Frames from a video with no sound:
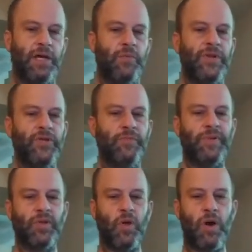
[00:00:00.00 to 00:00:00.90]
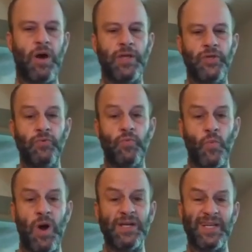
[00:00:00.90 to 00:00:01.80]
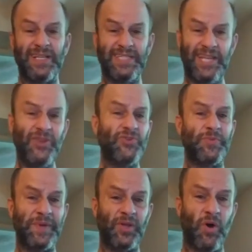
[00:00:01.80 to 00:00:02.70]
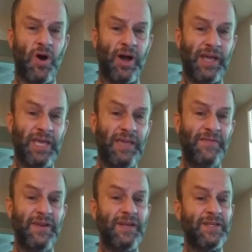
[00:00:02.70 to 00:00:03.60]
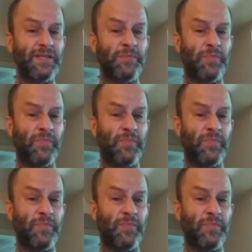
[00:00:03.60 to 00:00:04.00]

When you belong, you want to continue to belong, even to the,